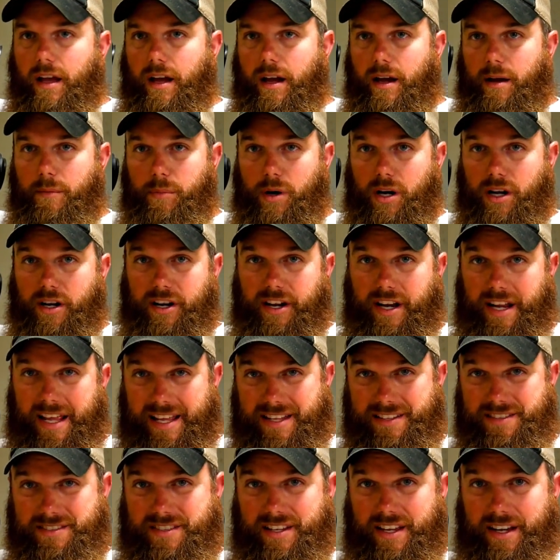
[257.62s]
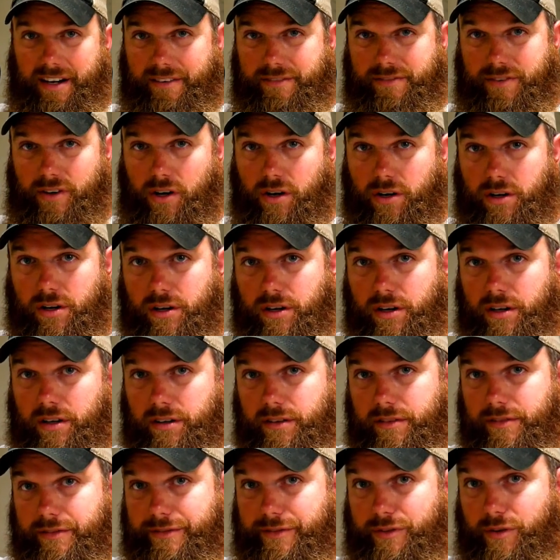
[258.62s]
I bought an insect fogger
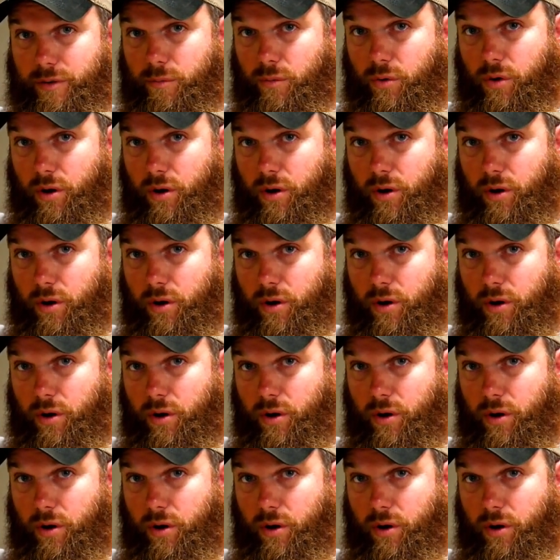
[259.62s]
from